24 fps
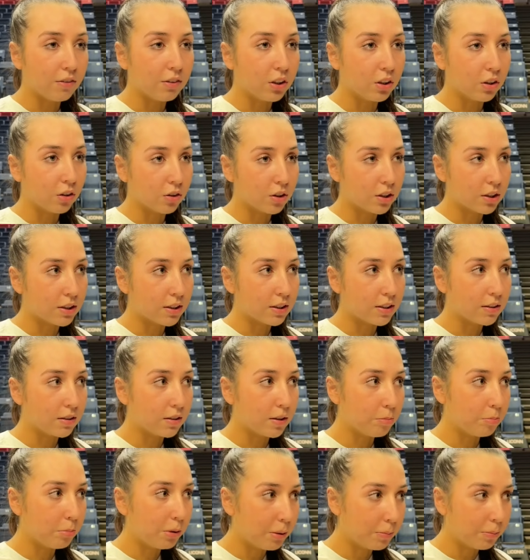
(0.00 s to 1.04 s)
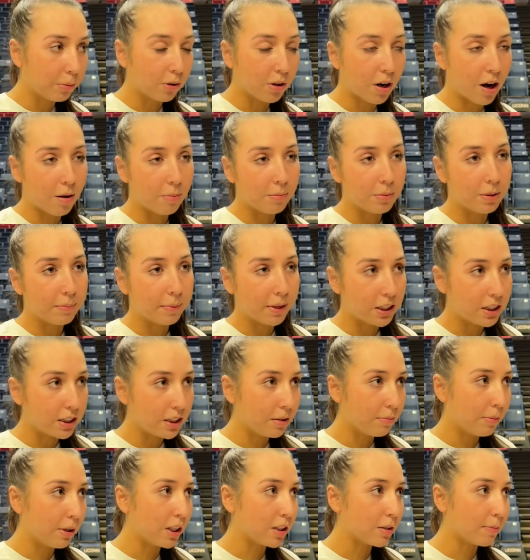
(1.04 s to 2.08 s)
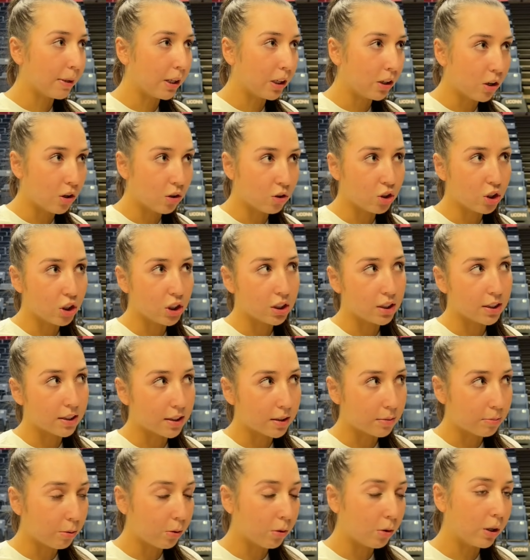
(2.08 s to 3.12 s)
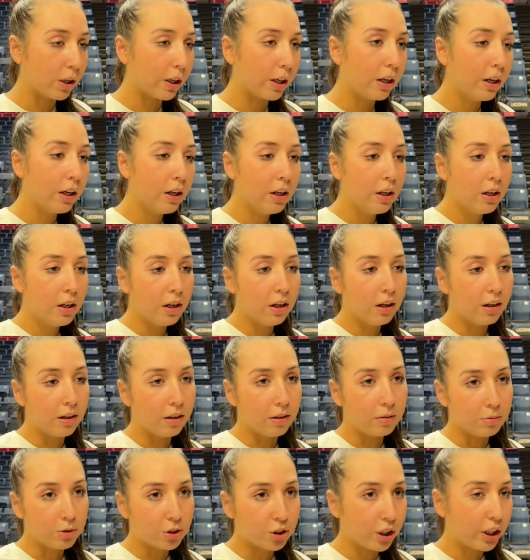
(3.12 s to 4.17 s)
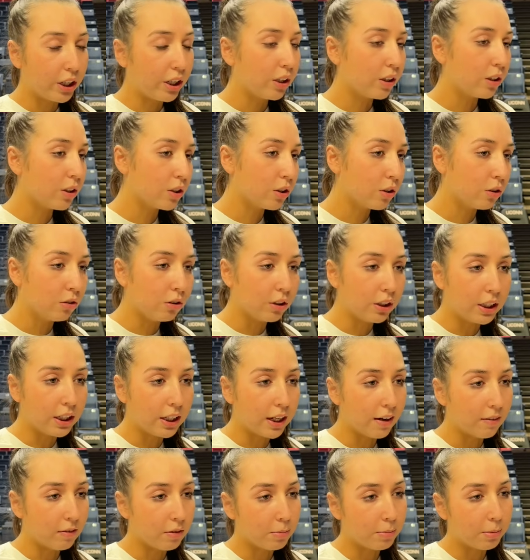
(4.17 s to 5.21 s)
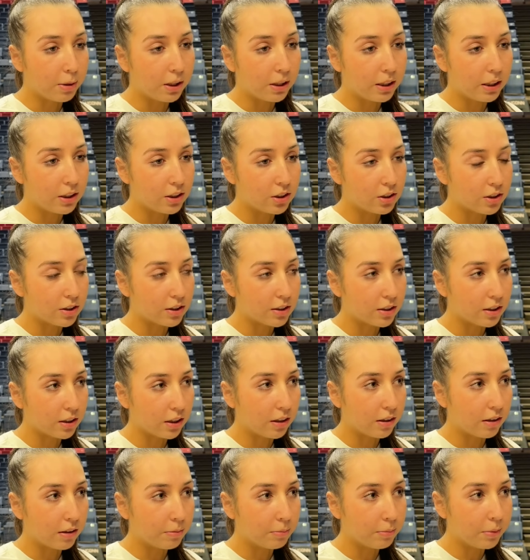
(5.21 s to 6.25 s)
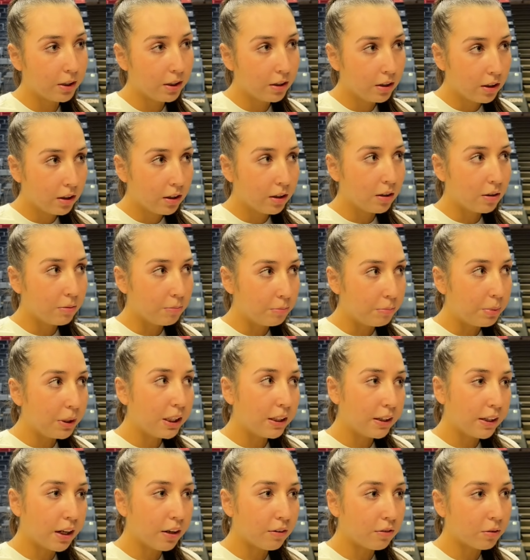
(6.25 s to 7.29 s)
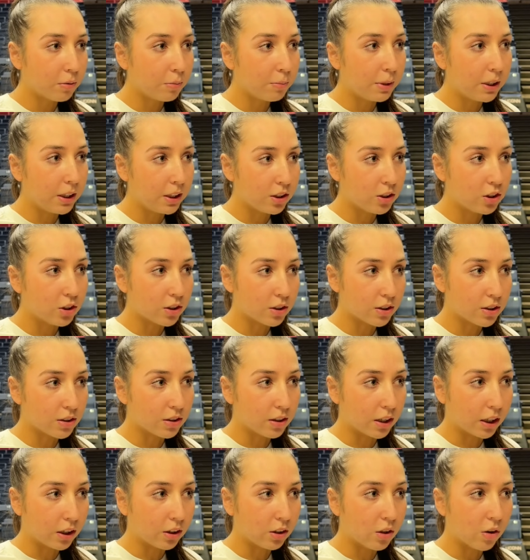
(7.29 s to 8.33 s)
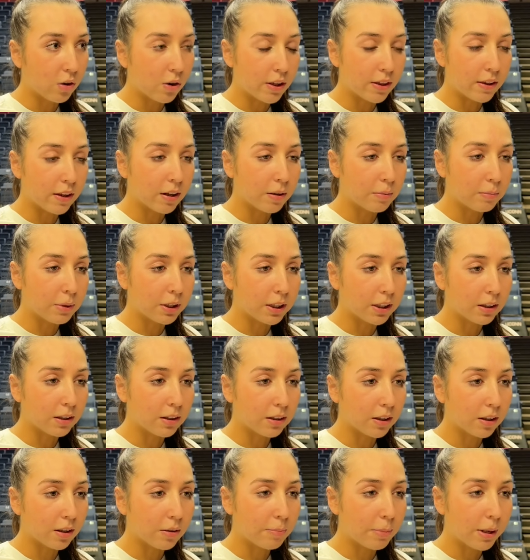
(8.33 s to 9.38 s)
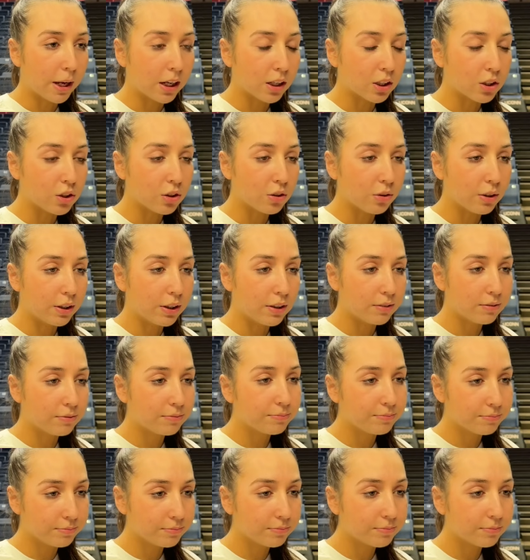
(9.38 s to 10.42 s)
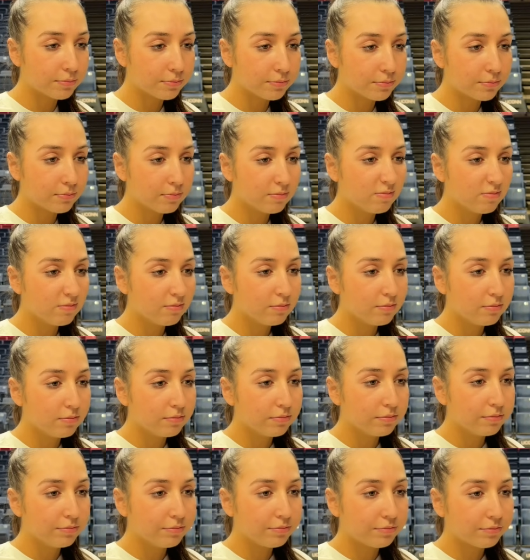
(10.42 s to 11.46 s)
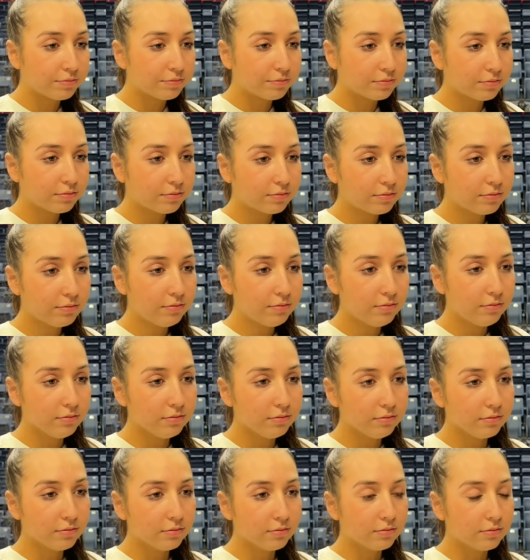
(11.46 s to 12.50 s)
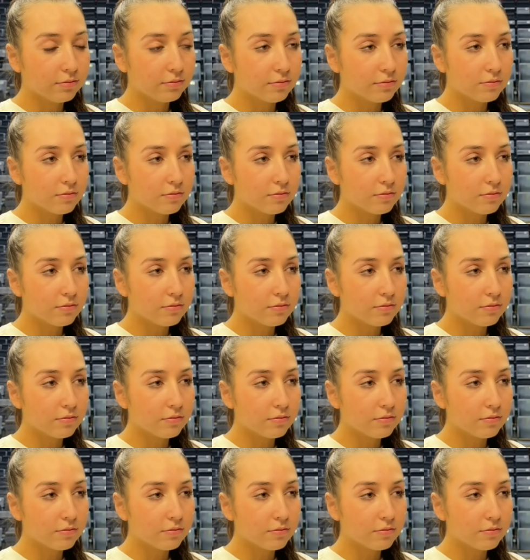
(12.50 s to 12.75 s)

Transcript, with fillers: you know the the people around me, my teammates, my coaches, the support, um, trainers, Hudy, everybody, just um, being there for me and just like knowing that I'm gonna get back to it. Did you learn anything about yourself that you didn't know beforehand?